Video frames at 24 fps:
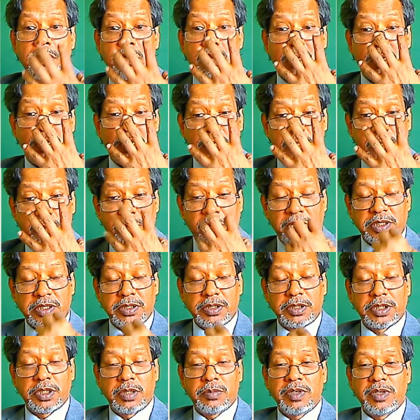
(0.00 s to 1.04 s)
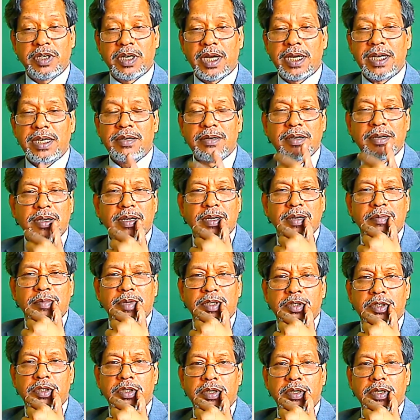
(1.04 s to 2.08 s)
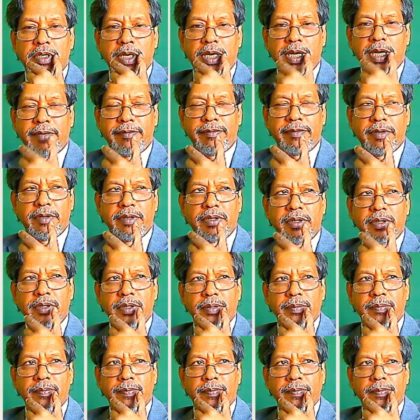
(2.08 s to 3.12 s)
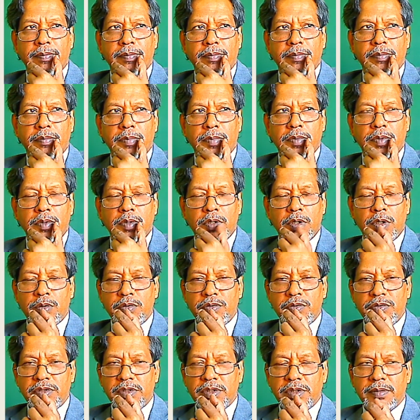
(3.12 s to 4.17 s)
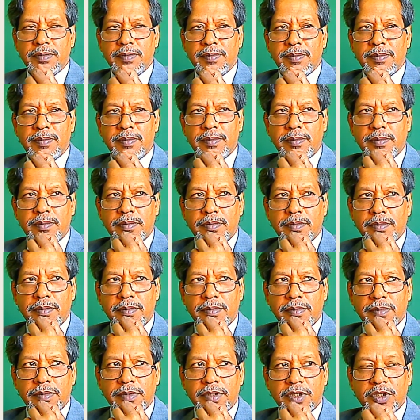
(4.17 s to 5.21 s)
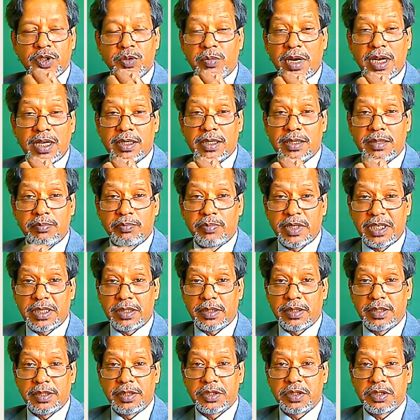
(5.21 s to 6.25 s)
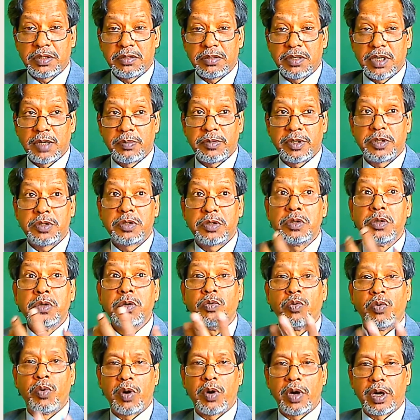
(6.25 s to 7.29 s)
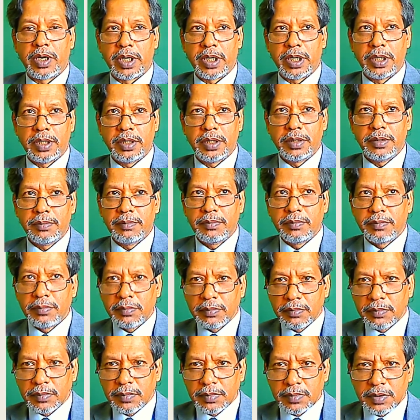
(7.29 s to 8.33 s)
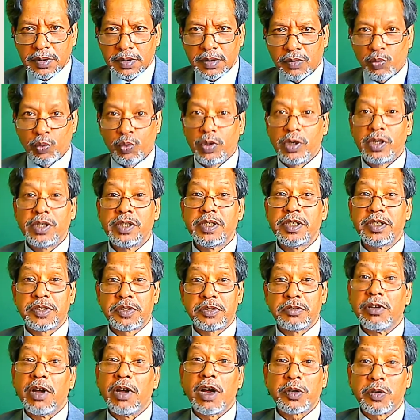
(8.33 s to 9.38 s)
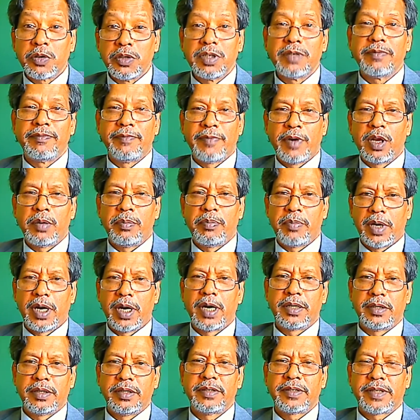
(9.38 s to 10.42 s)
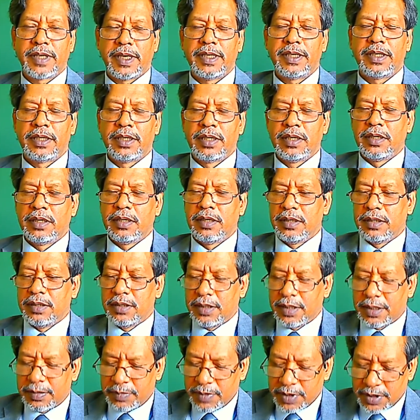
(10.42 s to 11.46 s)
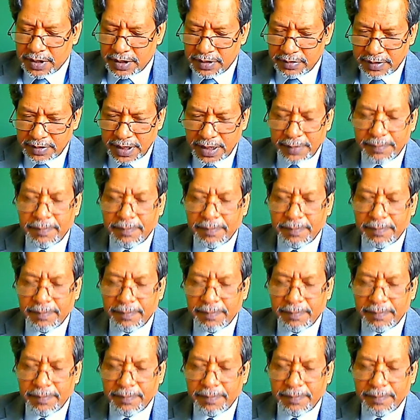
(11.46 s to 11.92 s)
Expression should be right, but should never lose the smile completely. Should not be too worried. World is not going to fall apart, okay? Let me tell you that.